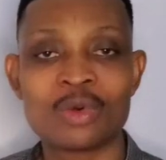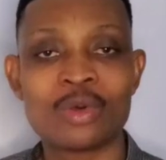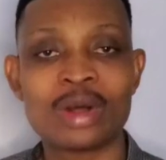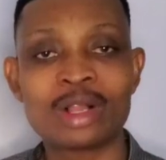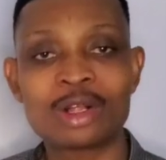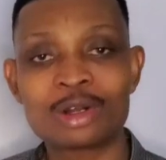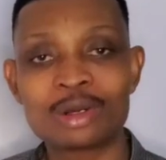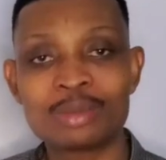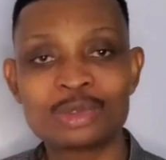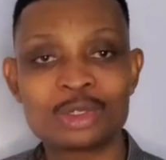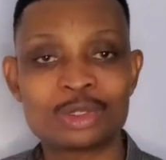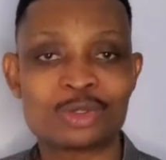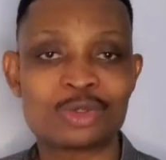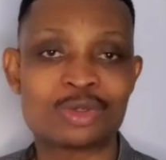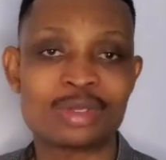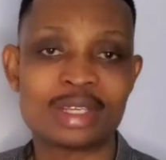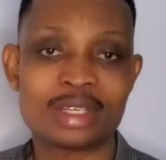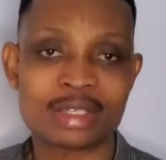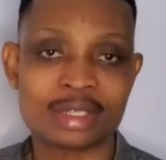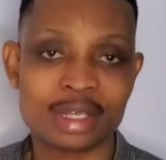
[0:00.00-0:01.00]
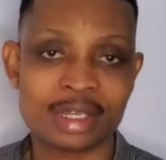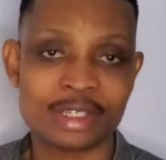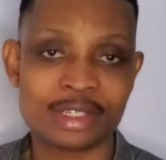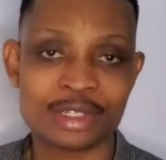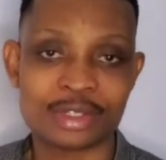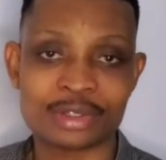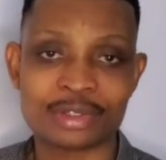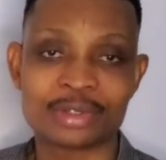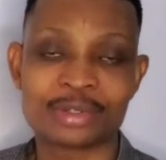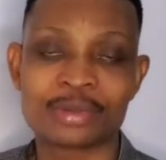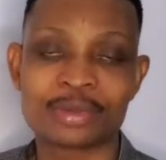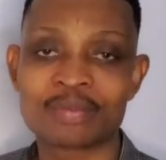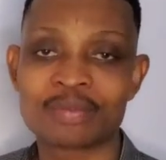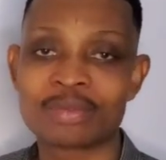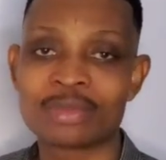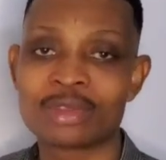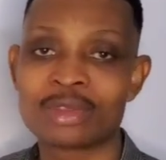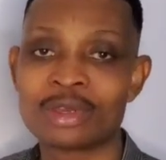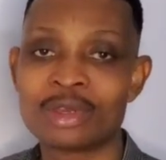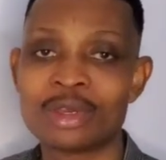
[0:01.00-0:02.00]
Welcome to today's lecture.
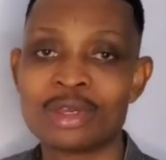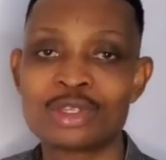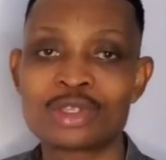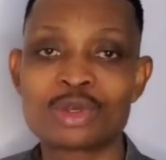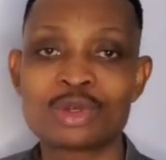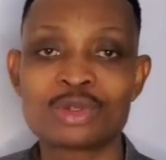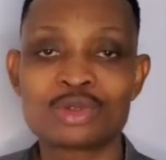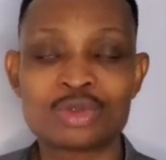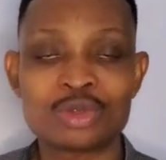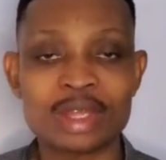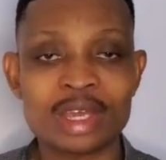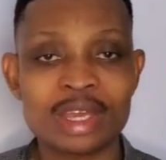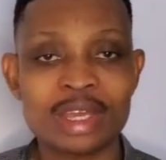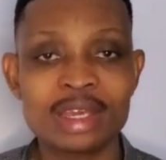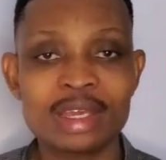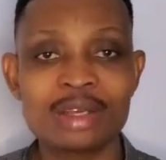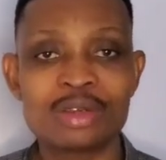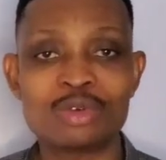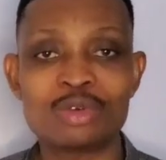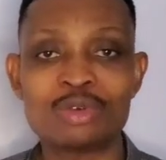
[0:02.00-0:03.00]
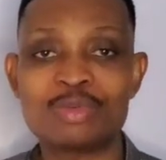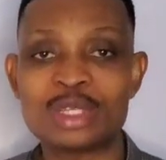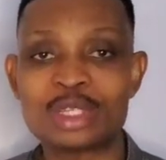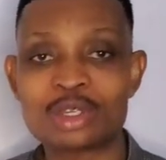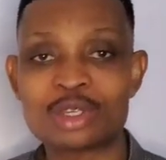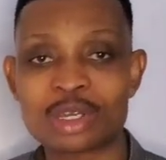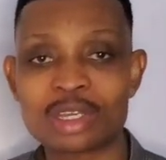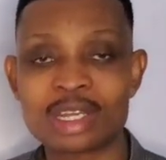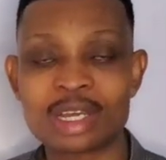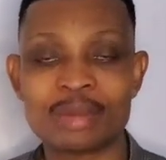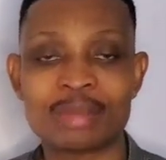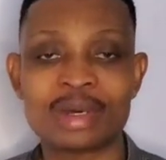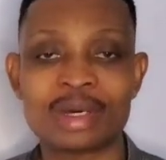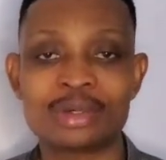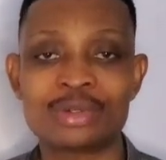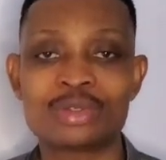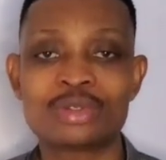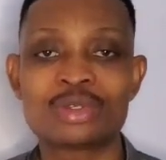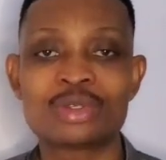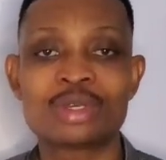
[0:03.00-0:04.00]
So today we'll be talking
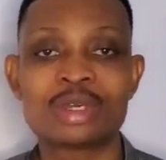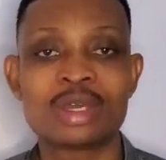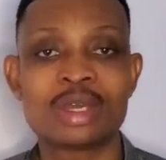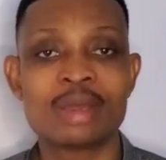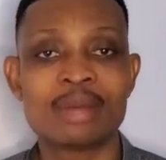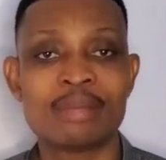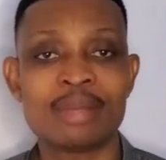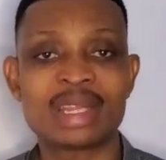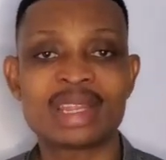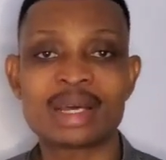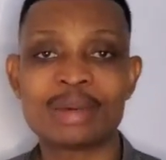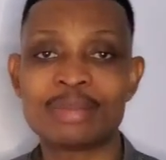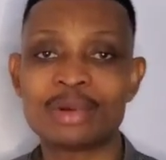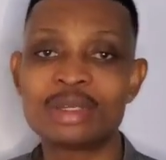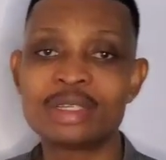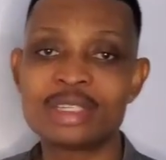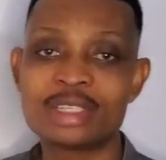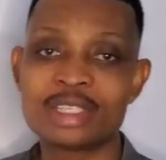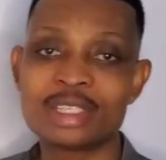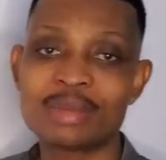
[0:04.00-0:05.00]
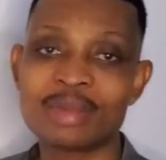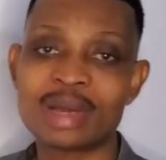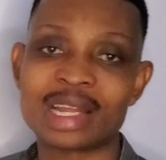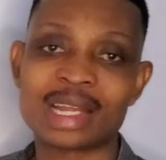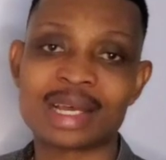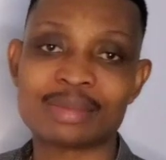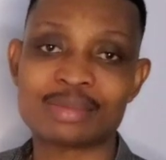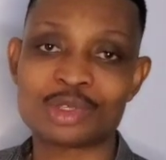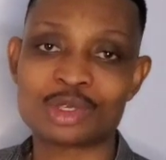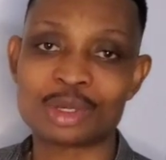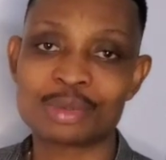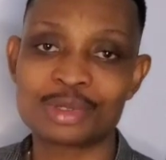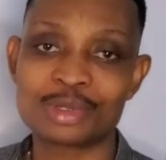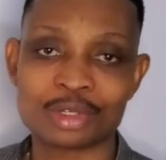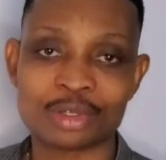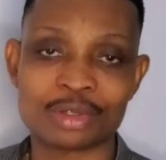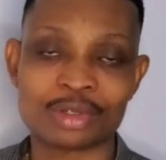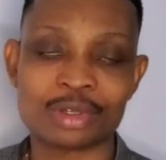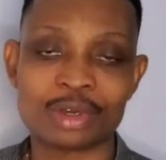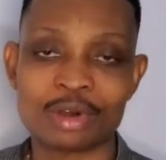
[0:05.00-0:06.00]
about metabolism and
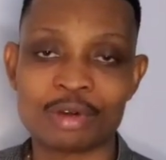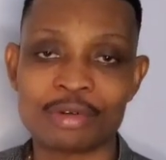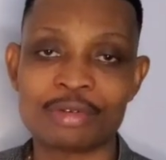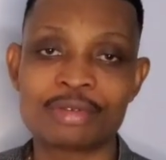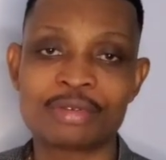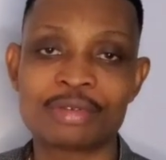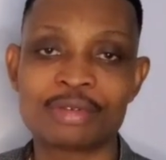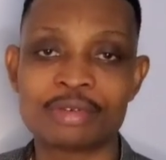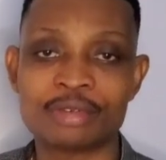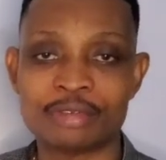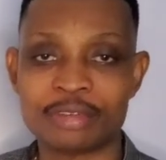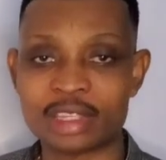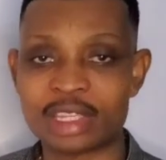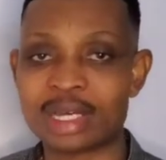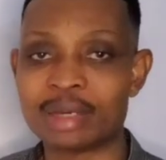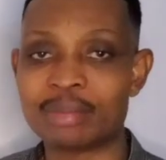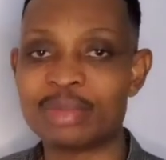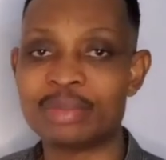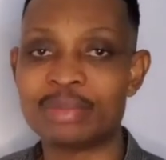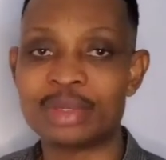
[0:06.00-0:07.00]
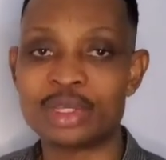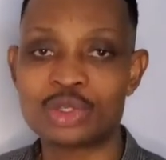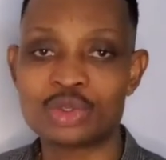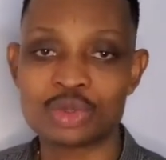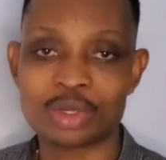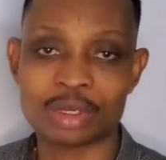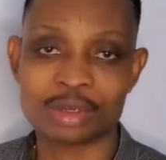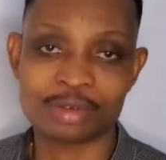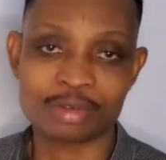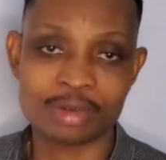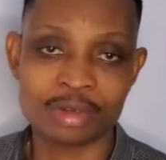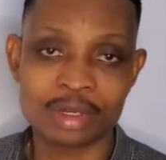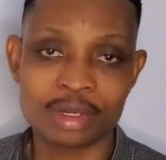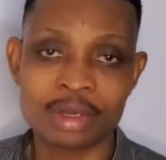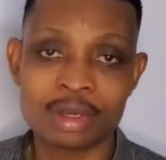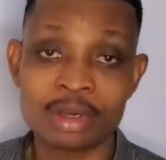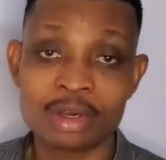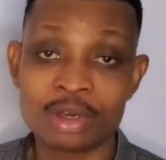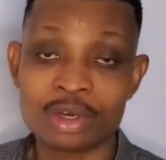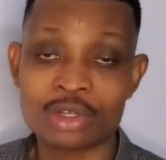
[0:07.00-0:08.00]
absorption of vitamin B12,
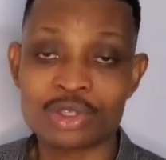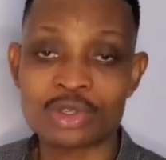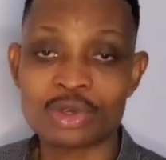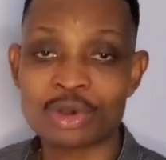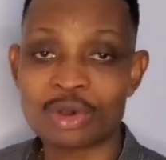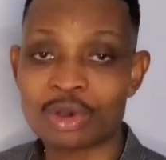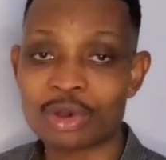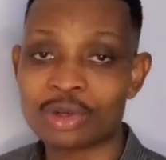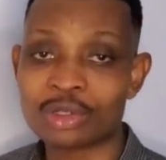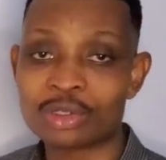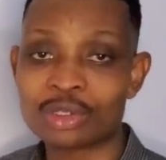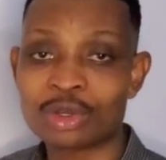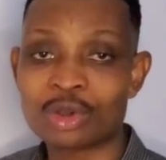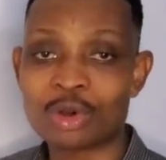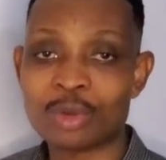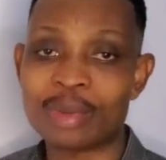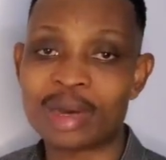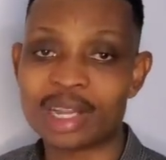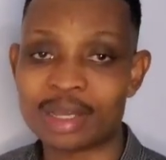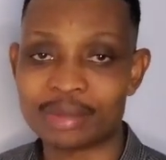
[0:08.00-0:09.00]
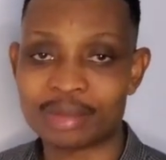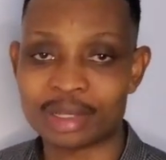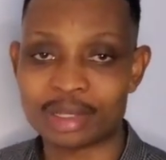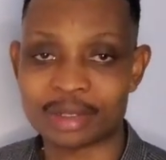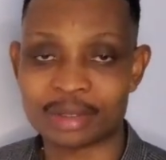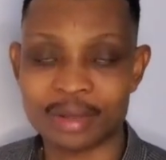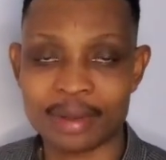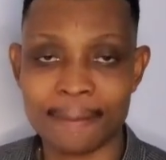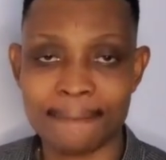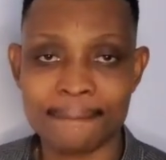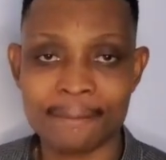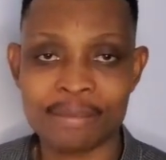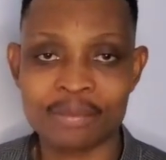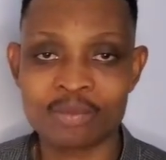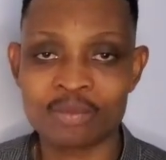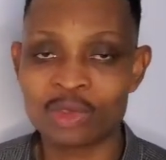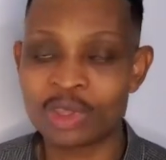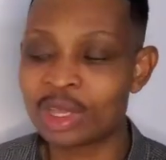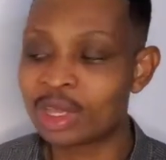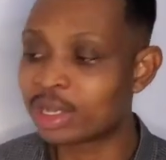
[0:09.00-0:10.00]
also called cobalamin.
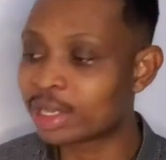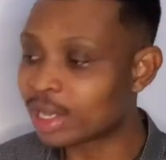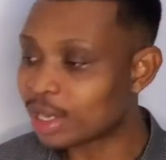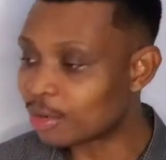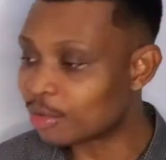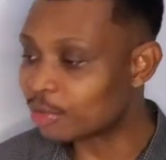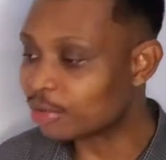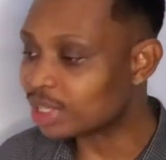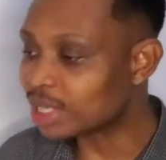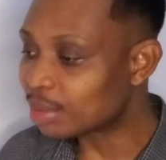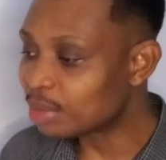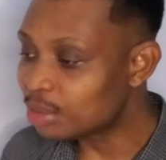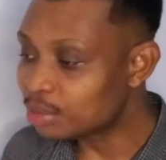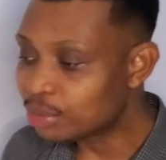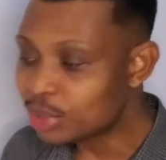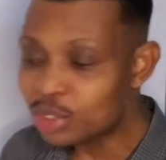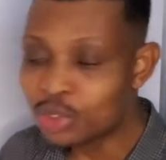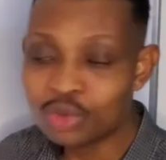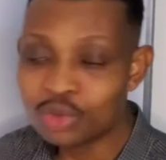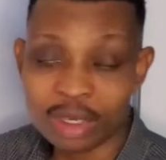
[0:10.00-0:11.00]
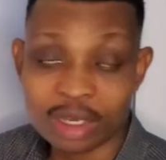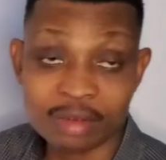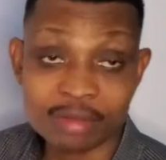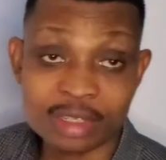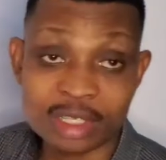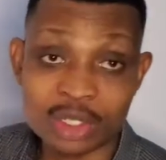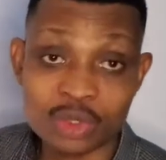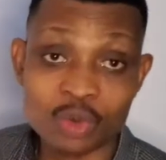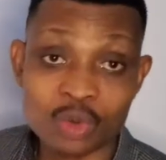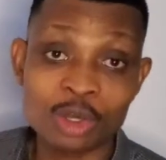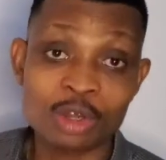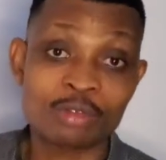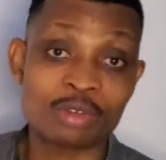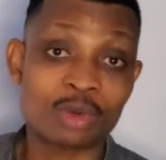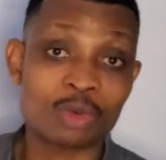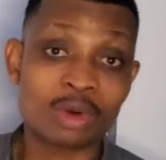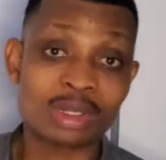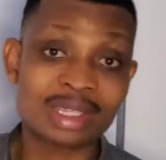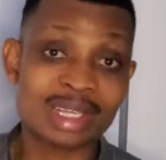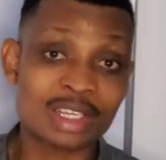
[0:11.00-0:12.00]
Now, vitamin B12 is one of
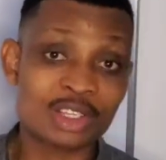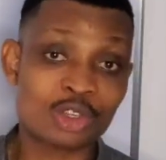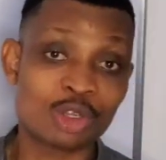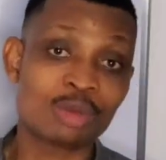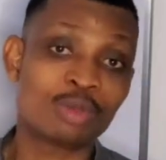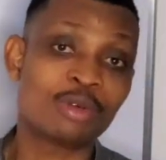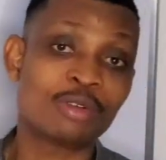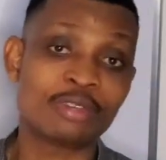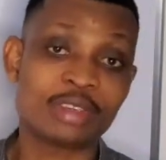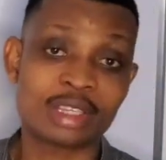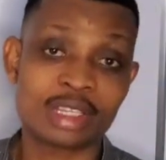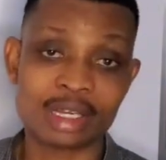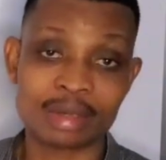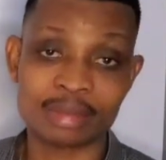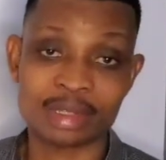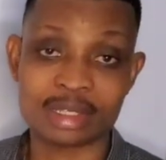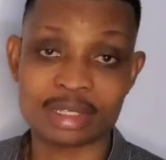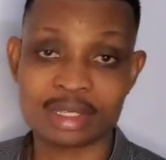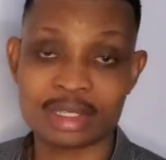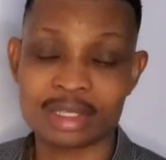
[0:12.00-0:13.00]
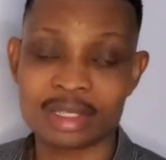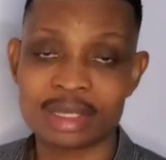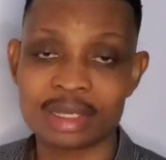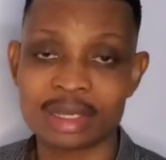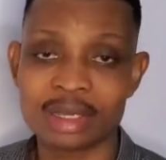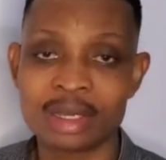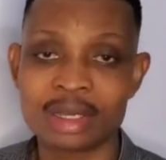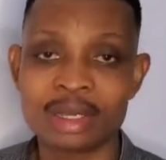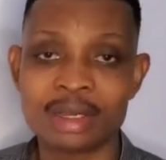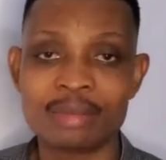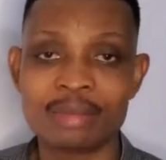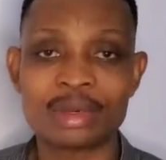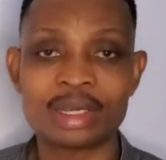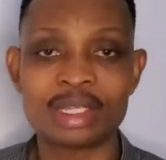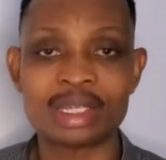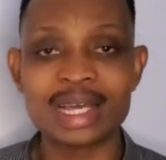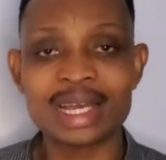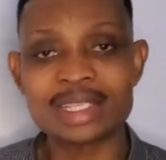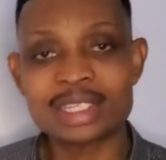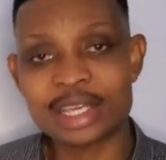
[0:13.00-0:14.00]
the water-soluble vitamins,
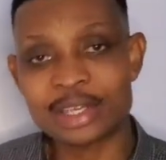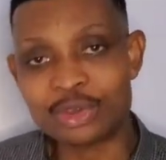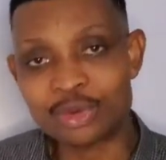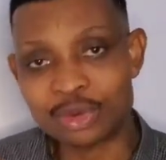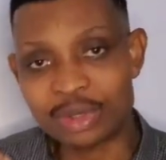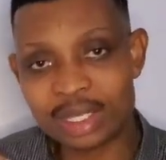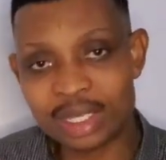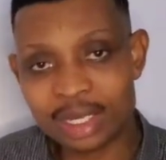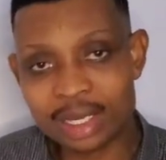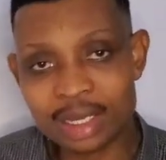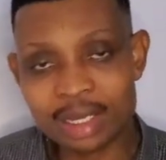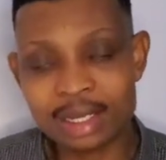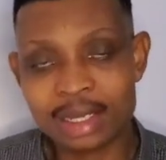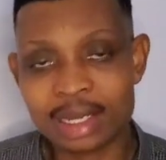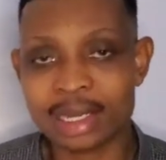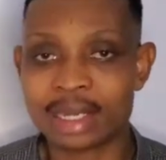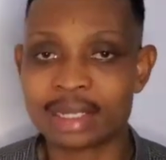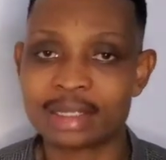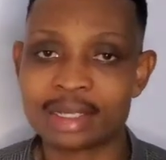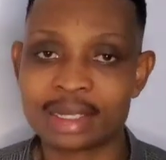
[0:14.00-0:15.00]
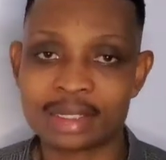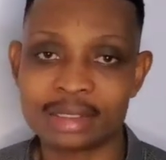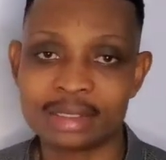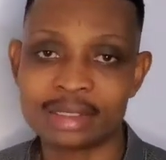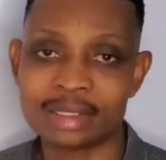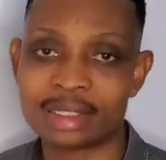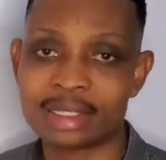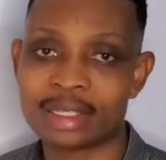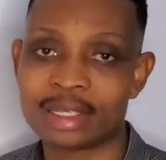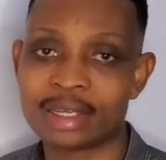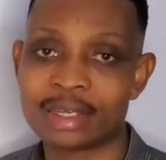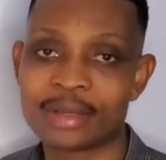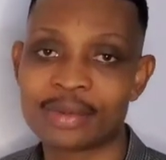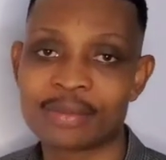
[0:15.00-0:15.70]
but it has a unique characteristic,